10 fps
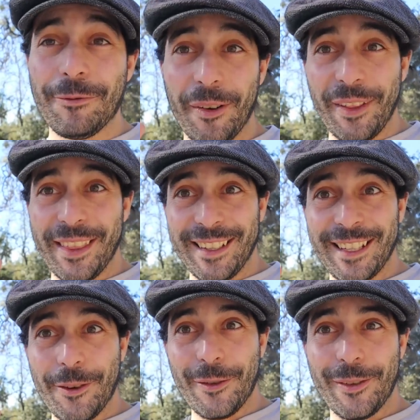is one of the things
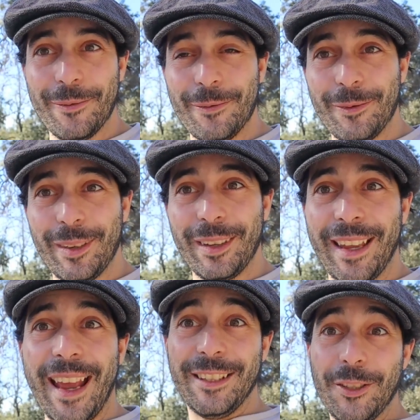that you
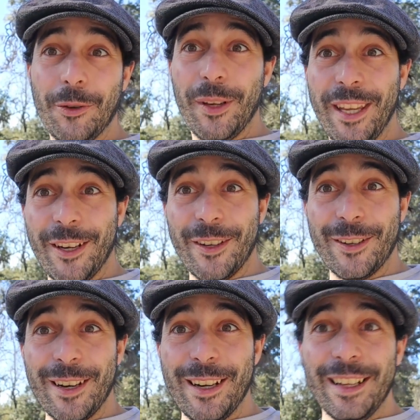can do here
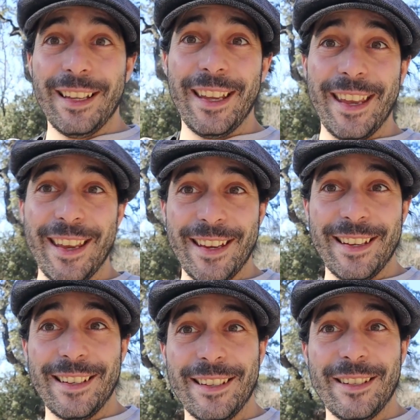
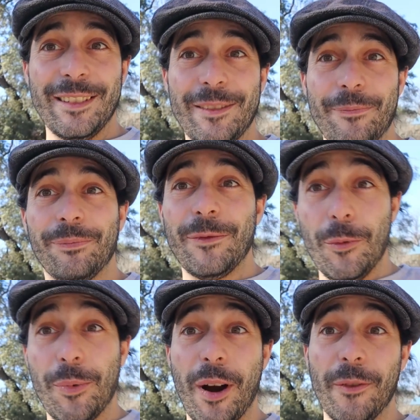in
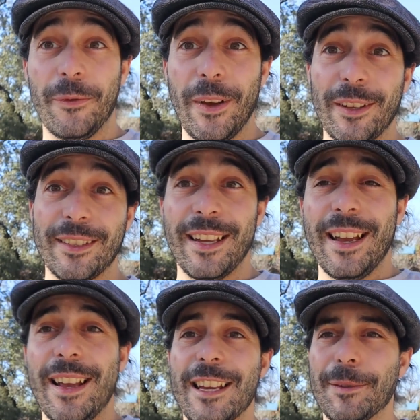New Braunfels,
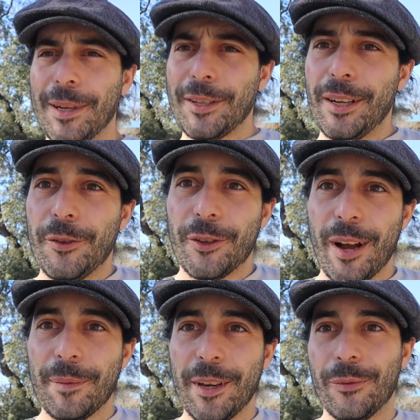especially if you
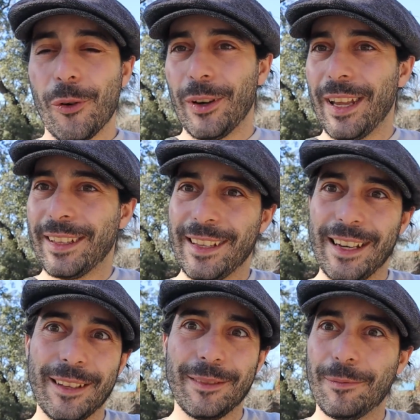come here for like
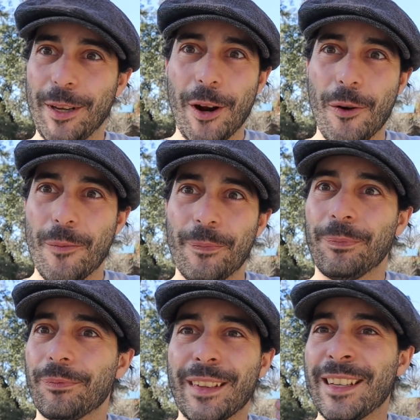the
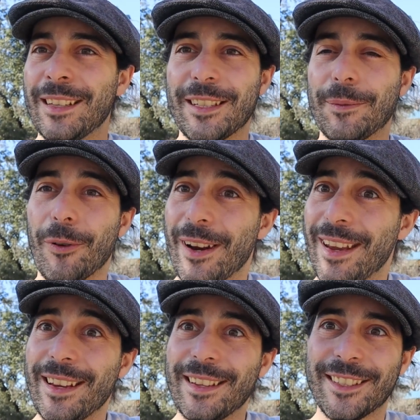
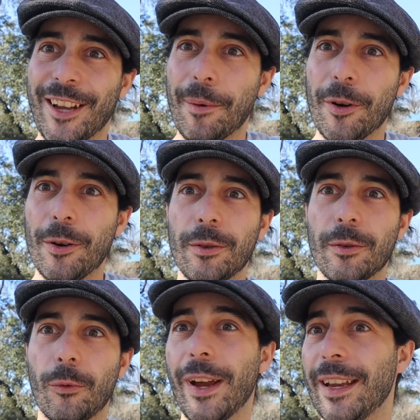spring, summer,
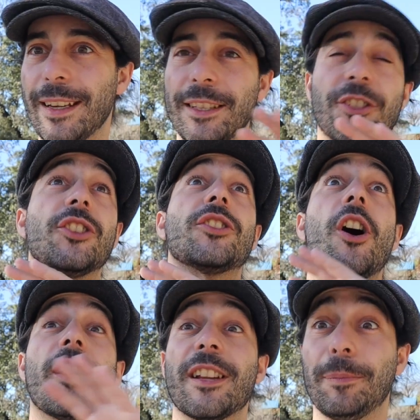when it's just
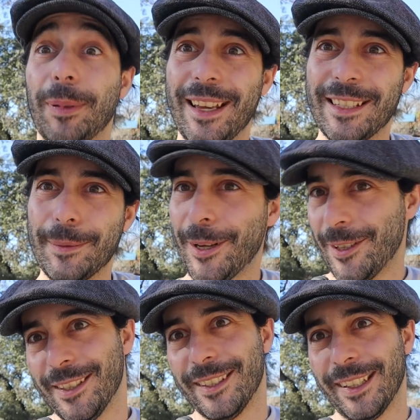hottest places
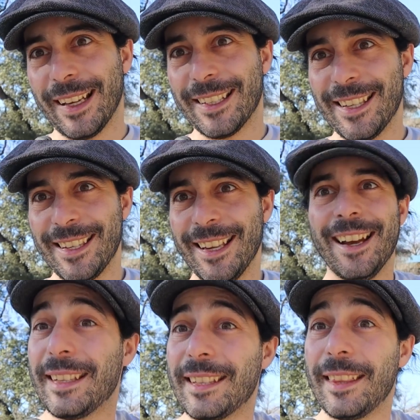because it's Texas.
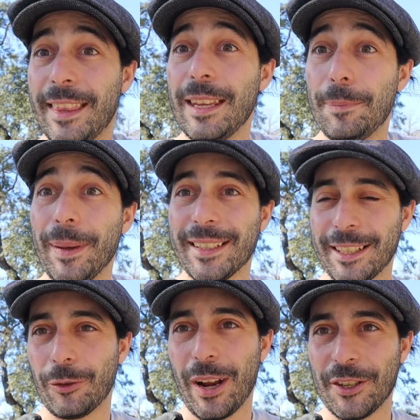This is the biggest
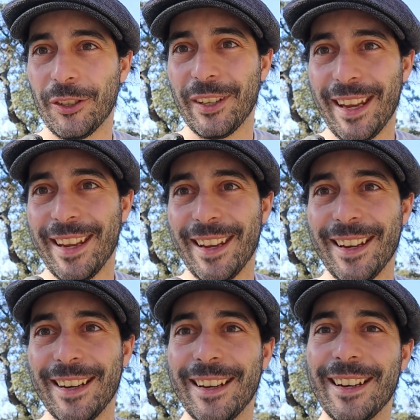attraction
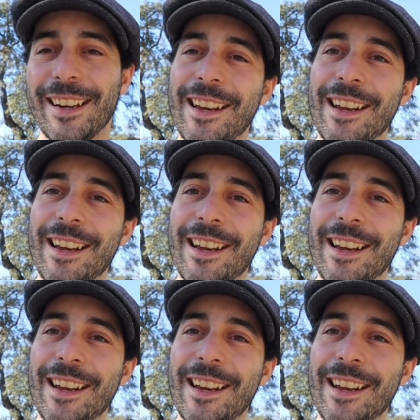in